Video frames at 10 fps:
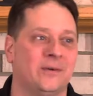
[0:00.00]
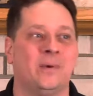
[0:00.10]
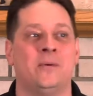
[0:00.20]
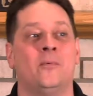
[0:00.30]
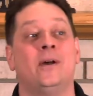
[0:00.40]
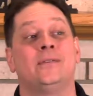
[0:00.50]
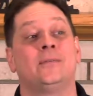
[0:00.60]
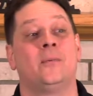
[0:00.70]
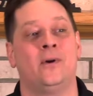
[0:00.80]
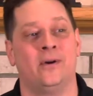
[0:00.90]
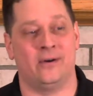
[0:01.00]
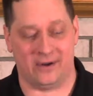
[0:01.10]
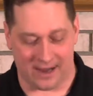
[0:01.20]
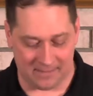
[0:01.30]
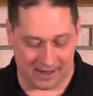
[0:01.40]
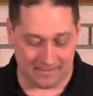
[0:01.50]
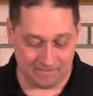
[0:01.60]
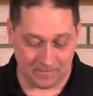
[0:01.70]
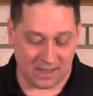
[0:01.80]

that we once were. Amen?